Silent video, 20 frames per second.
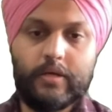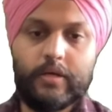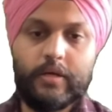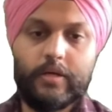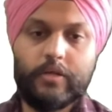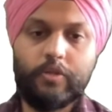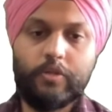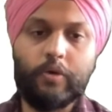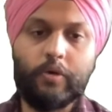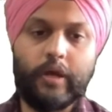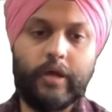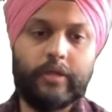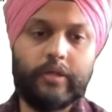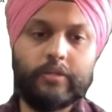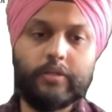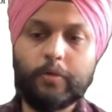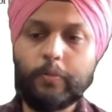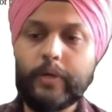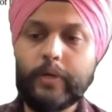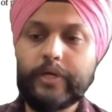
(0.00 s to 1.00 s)
So here is
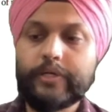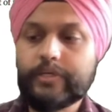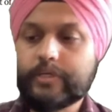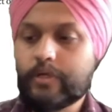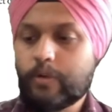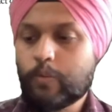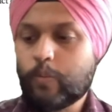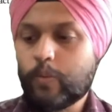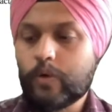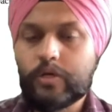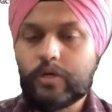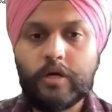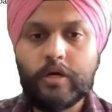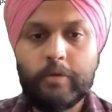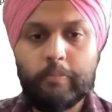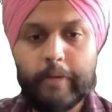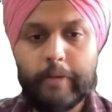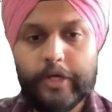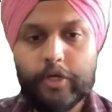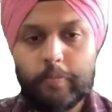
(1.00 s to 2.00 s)
the question: what are
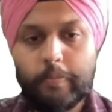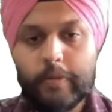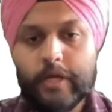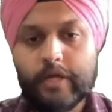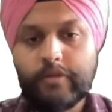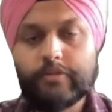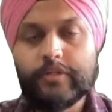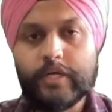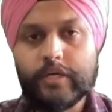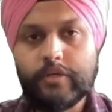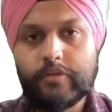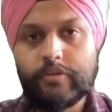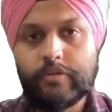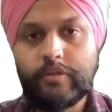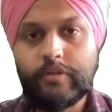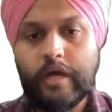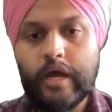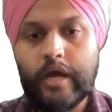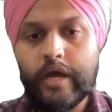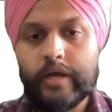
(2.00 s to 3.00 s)
microplastics,
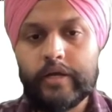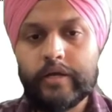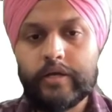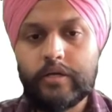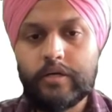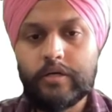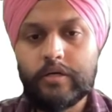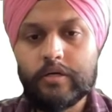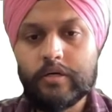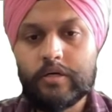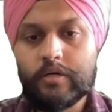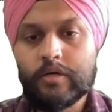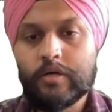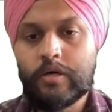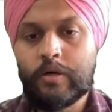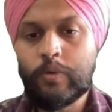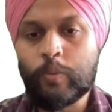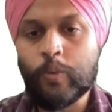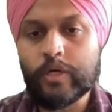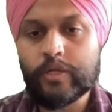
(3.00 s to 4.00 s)
and
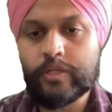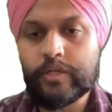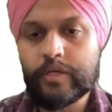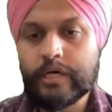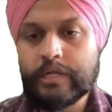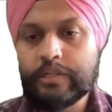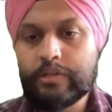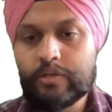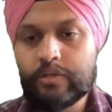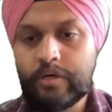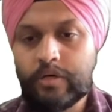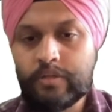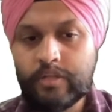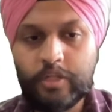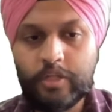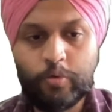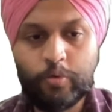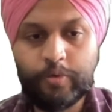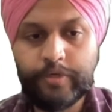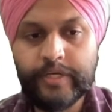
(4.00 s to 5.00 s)
what are the concerns
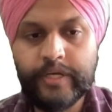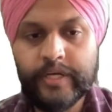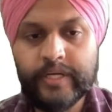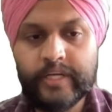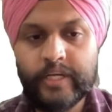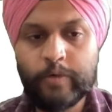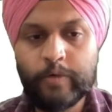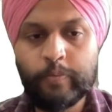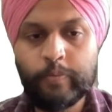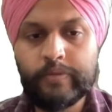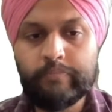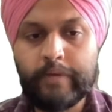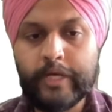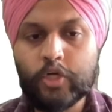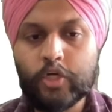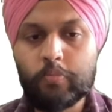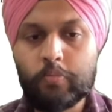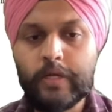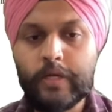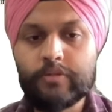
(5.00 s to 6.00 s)
associated with
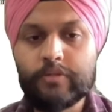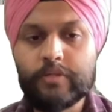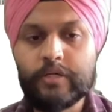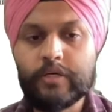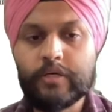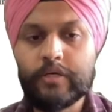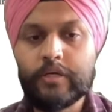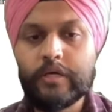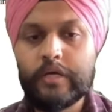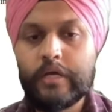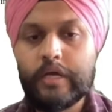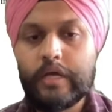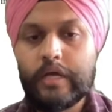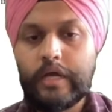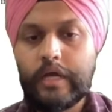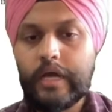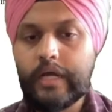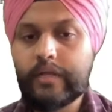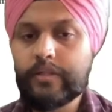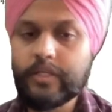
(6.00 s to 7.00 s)
microplastic,
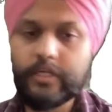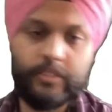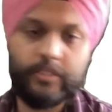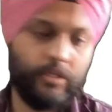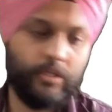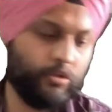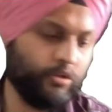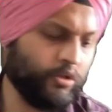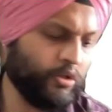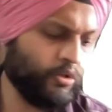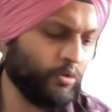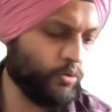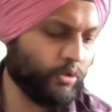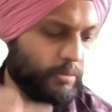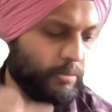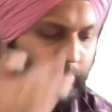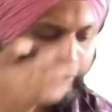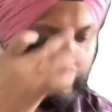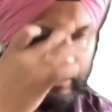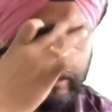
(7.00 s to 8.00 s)
and suggest
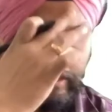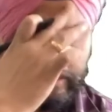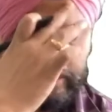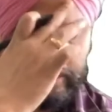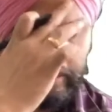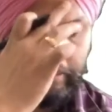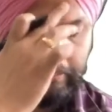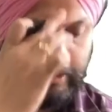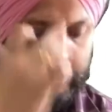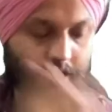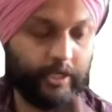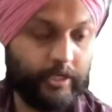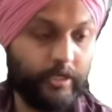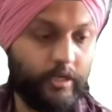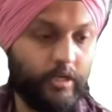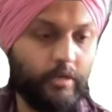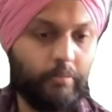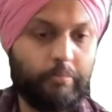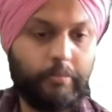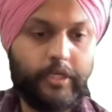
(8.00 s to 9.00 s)
suitable
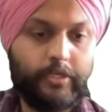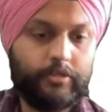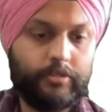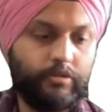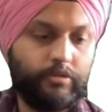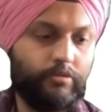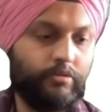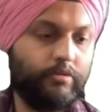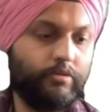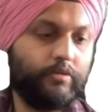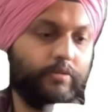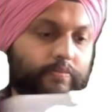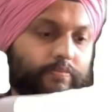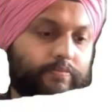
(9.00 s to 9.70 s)
remedial measures.